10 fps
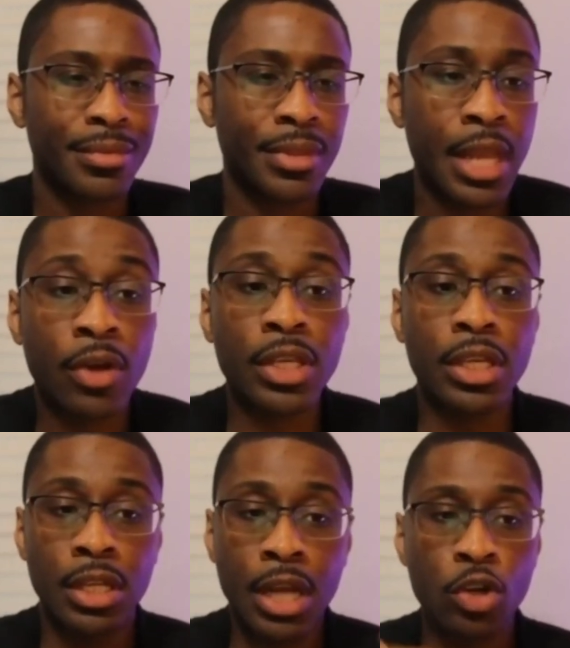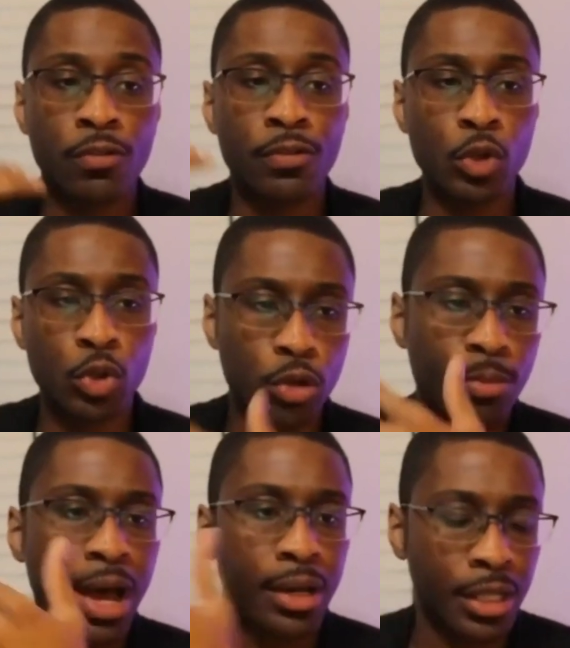Now you're future
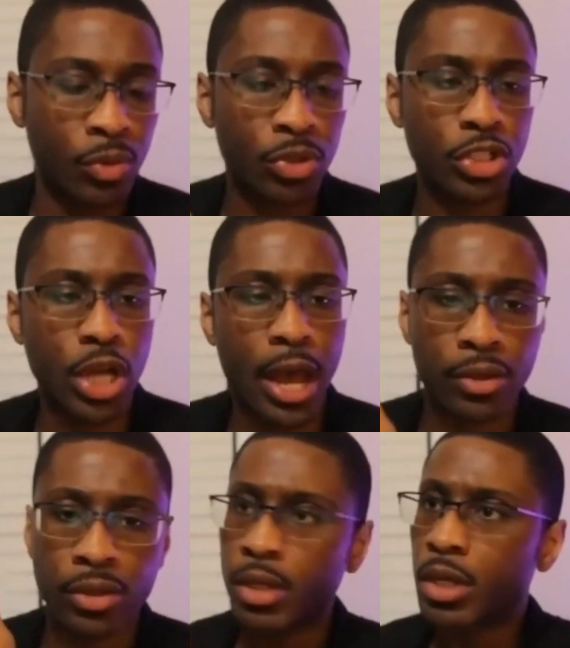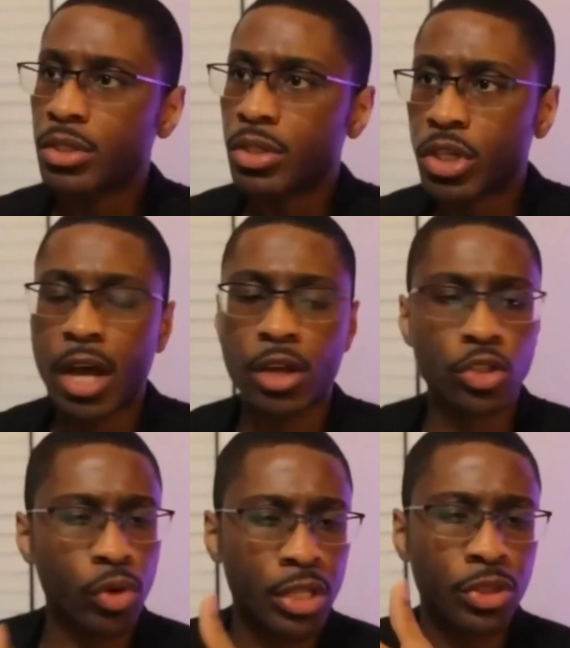modeling with the child. So the
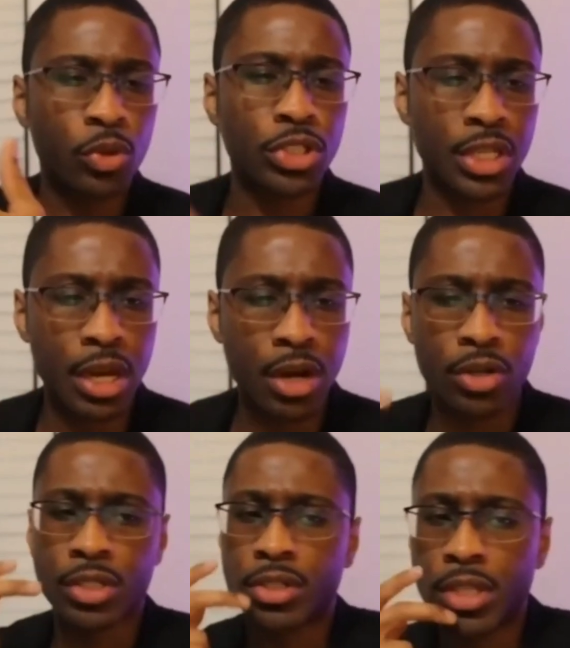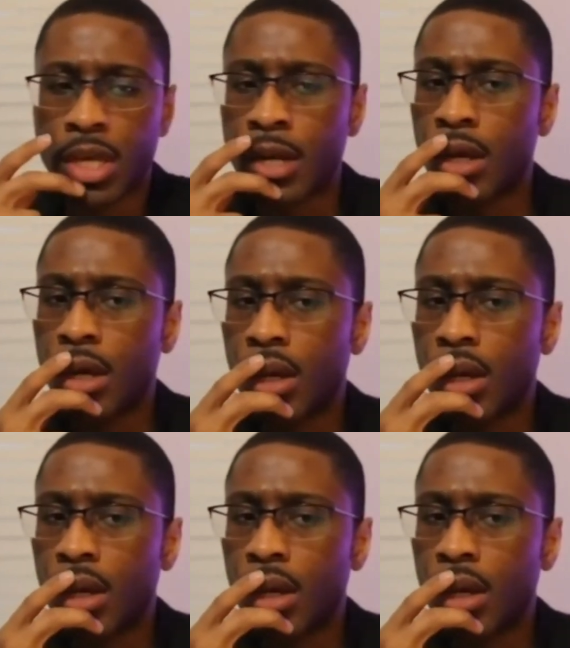child's running through scenarios and they're saying,